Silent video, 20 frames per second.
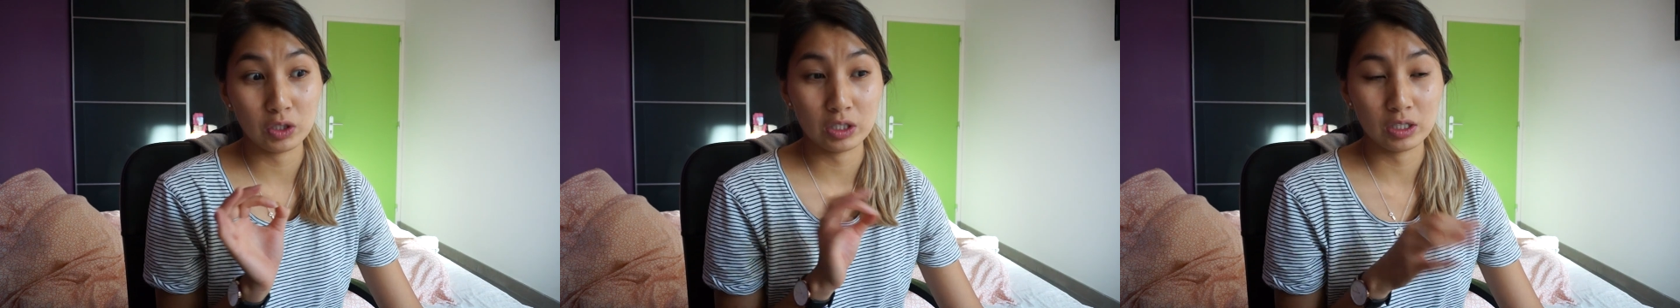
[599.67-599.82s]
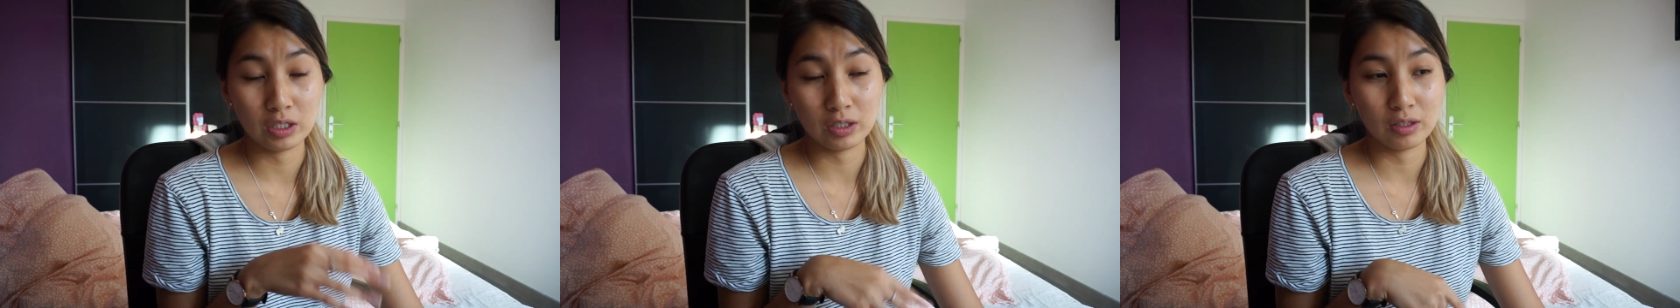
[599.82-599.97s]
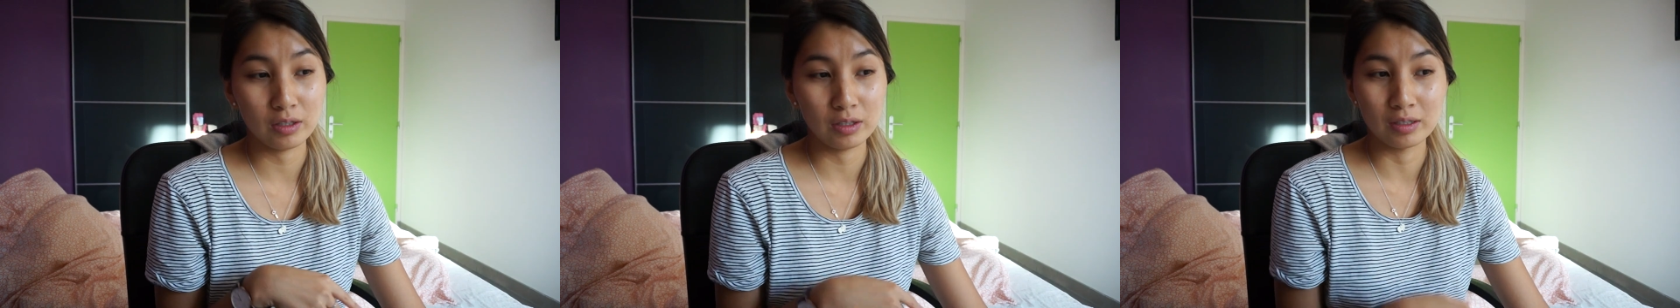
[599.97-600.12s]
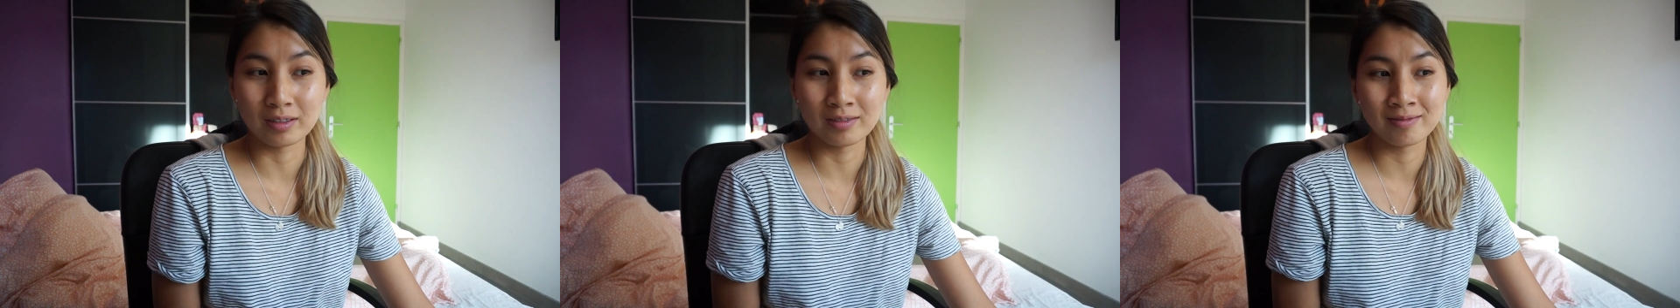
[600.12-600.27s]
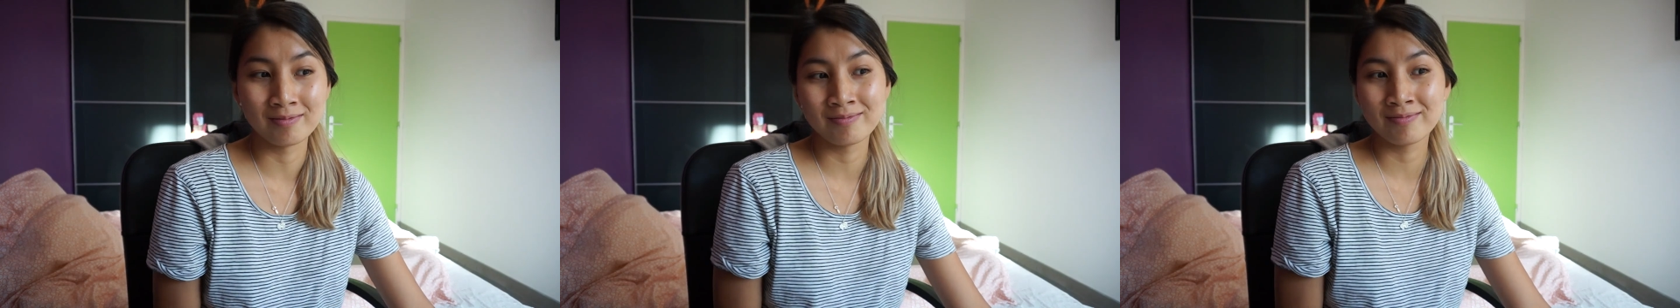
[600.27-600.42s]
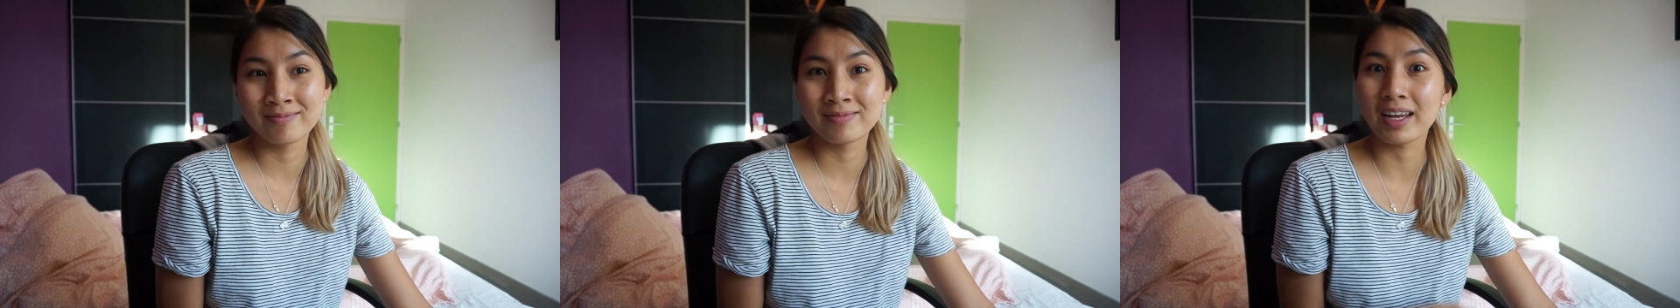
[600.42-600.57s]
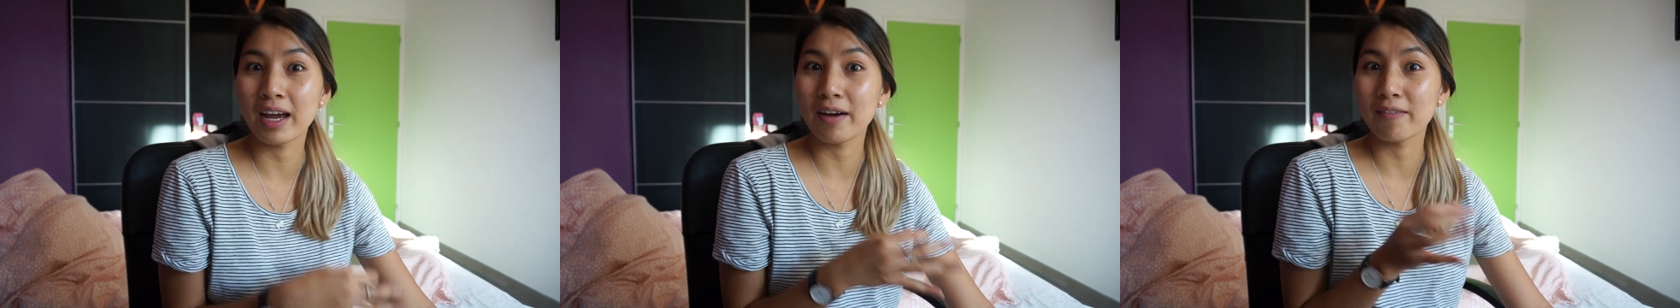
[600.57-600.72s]
so I
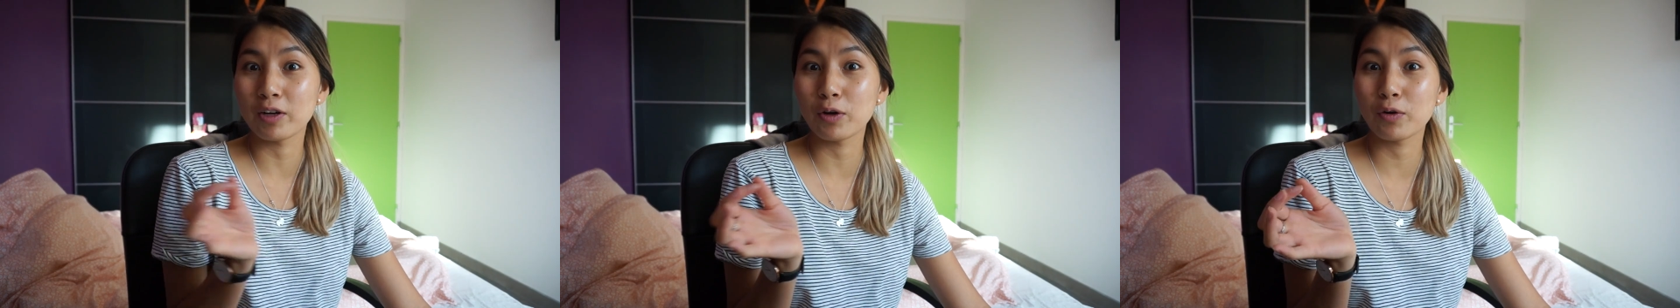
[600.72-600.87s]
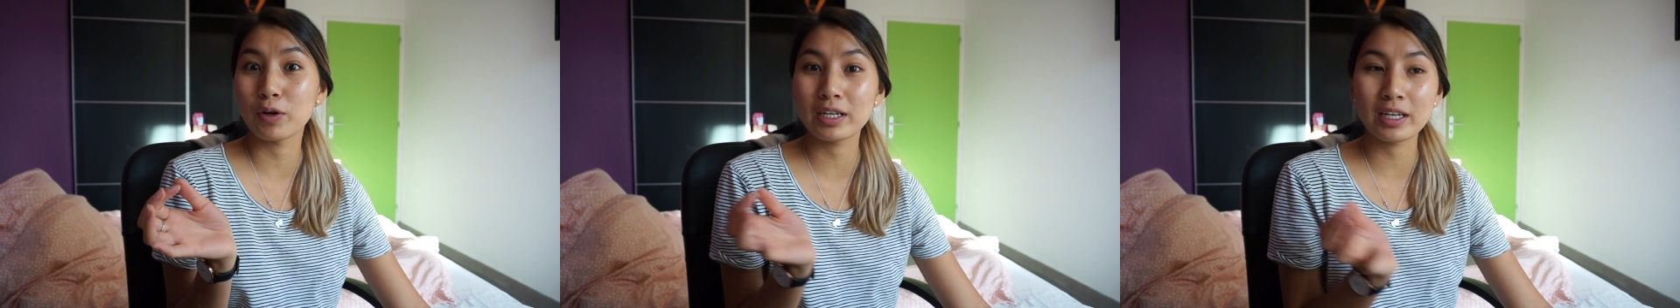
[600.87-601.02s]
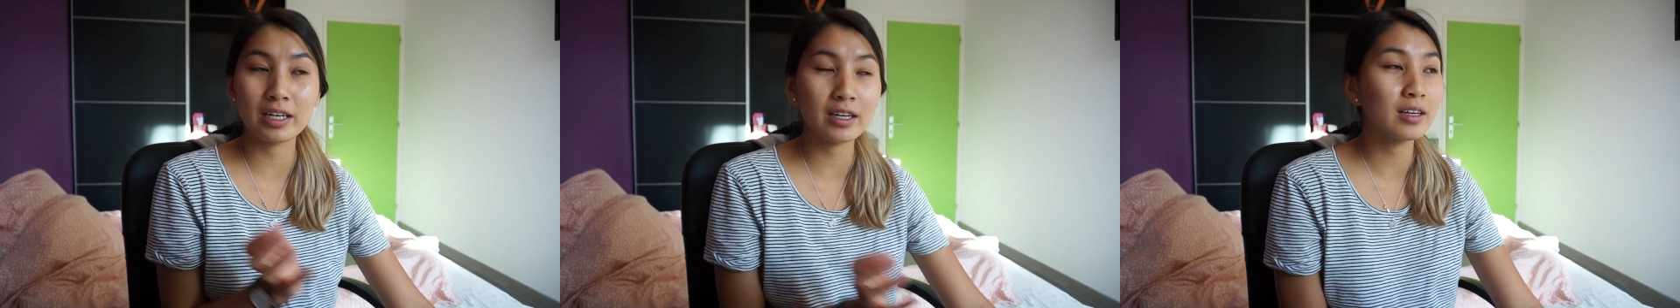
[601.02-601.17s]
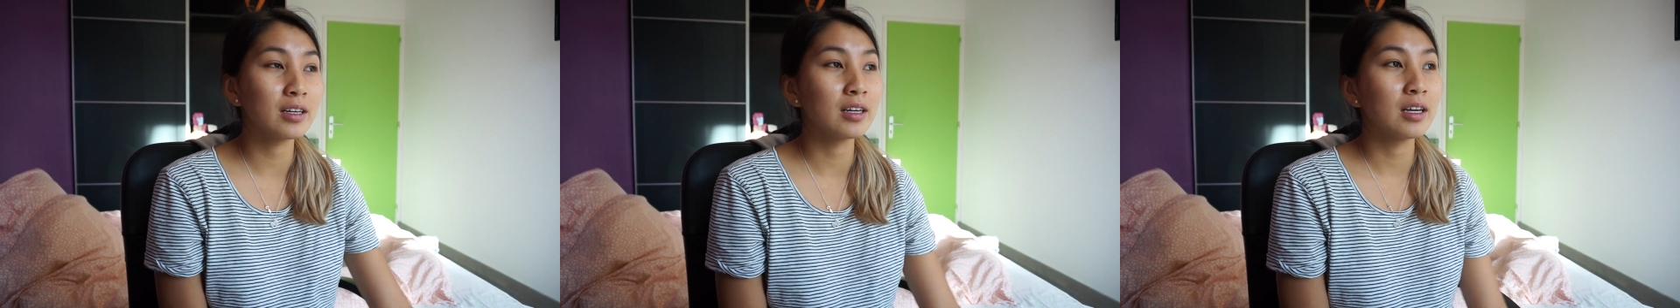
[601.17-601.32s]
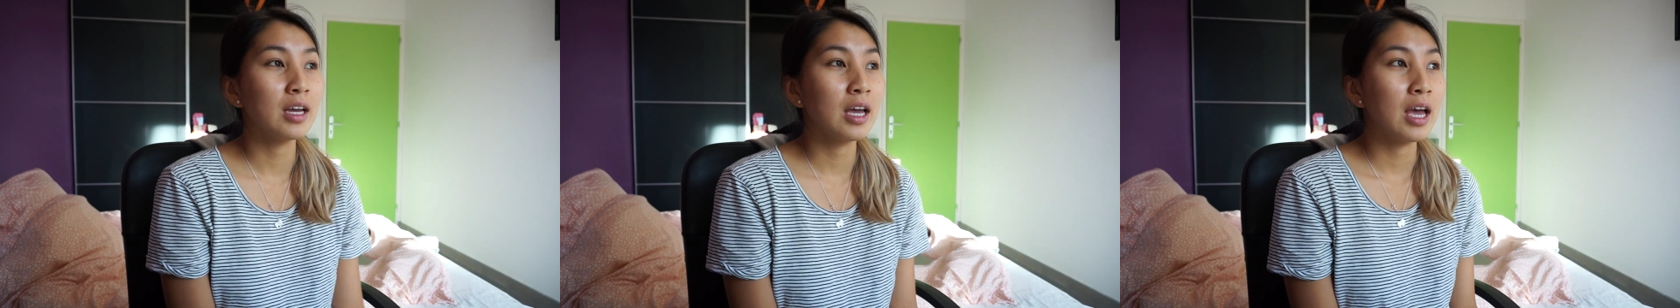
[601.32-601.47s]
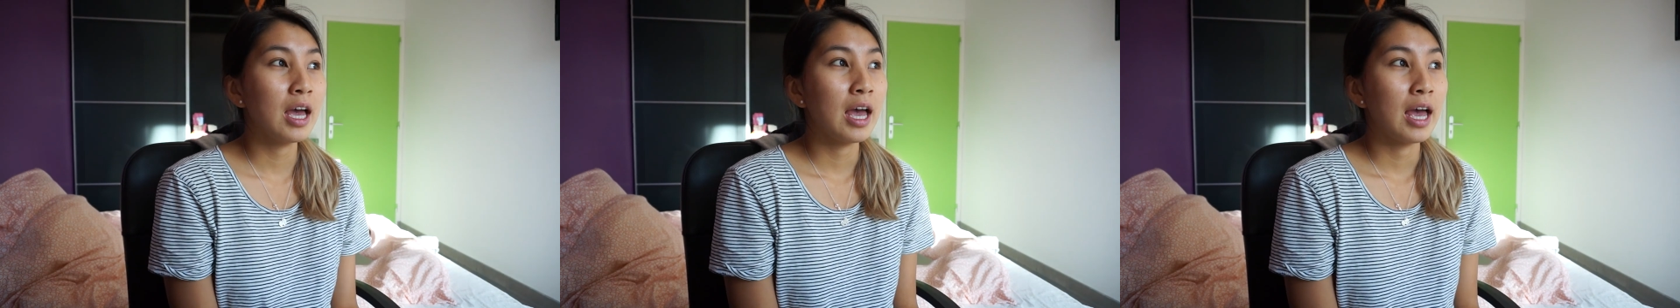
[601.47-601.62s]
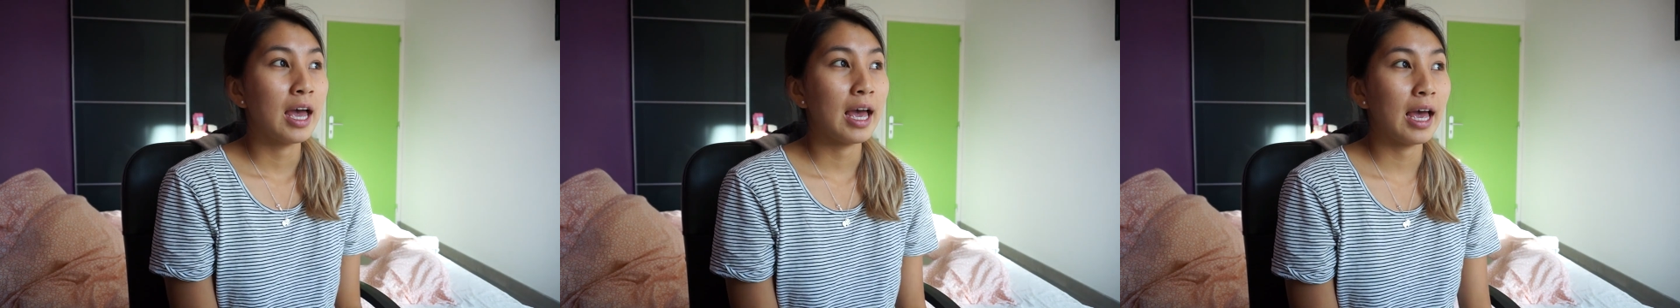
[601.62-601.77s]
have no idea.
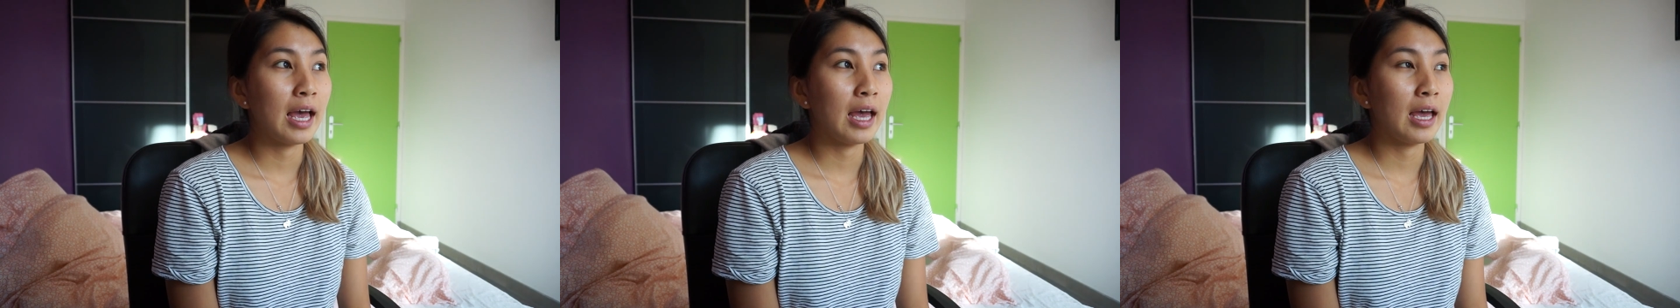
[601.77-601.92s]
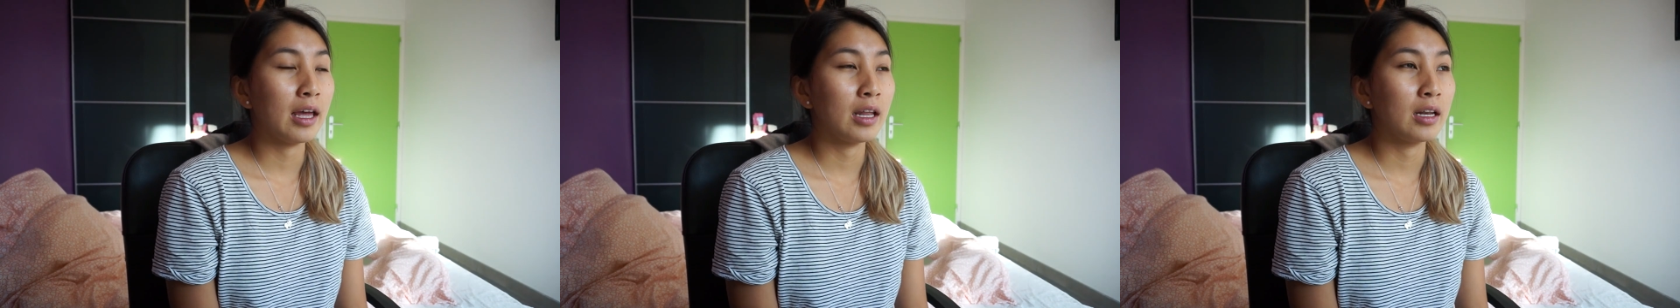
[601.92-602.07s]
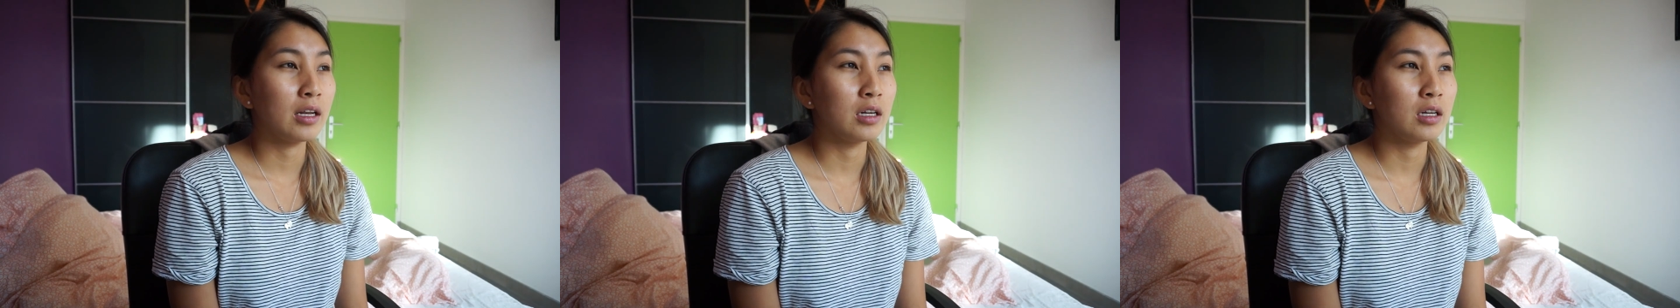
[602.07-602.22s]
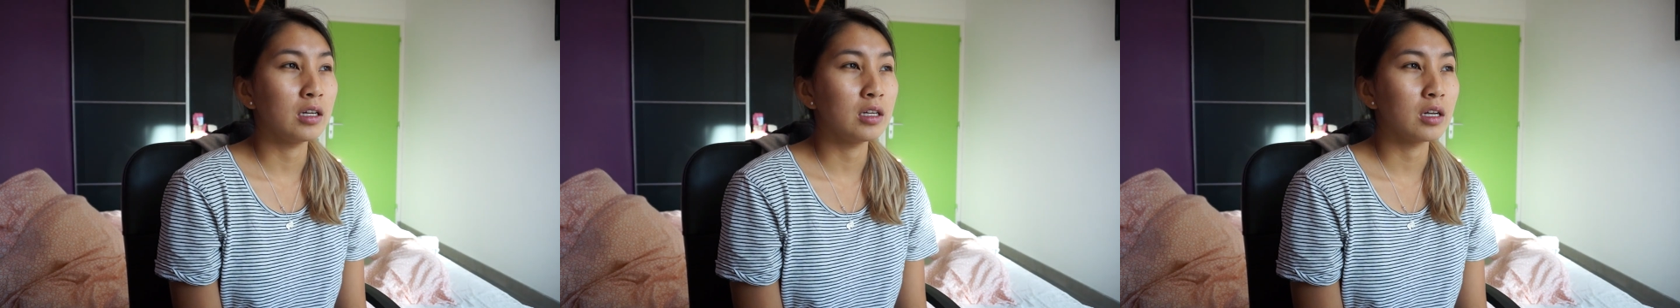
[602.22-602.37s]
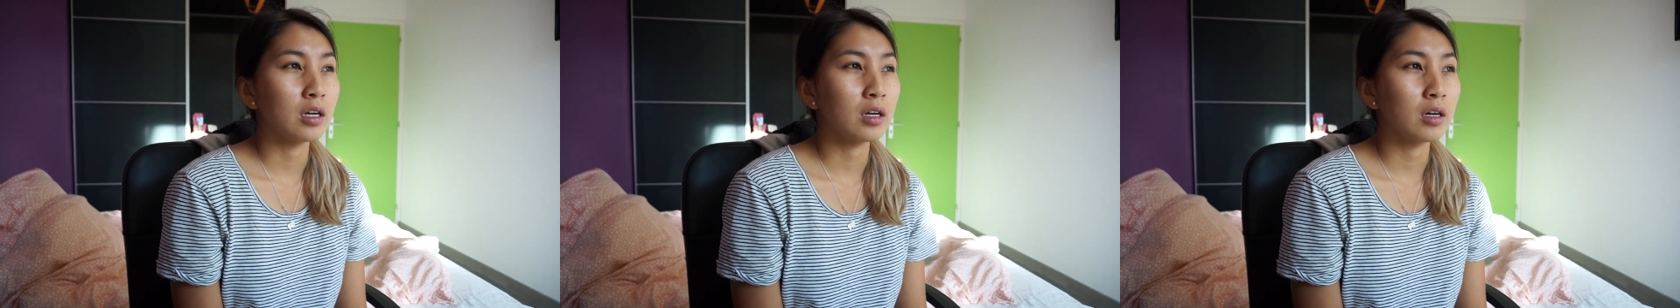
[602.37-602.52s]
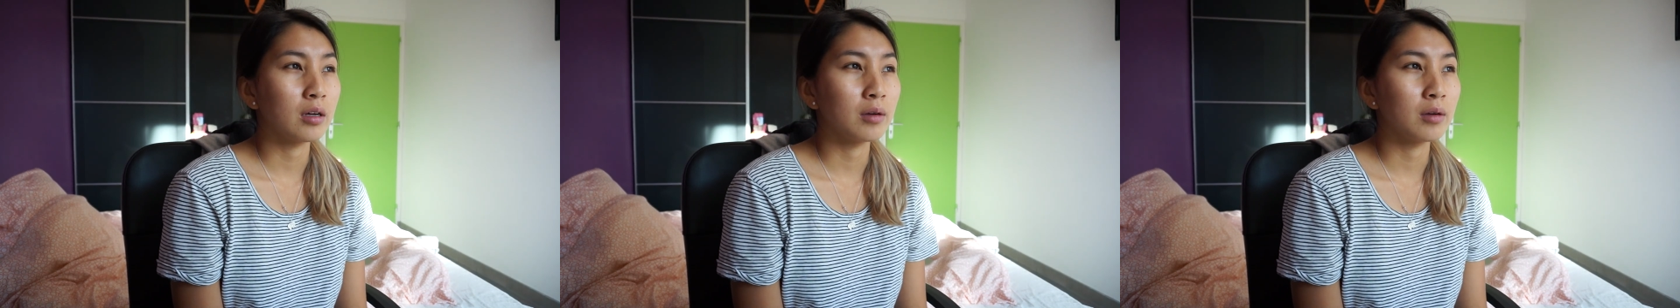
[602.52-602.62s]
And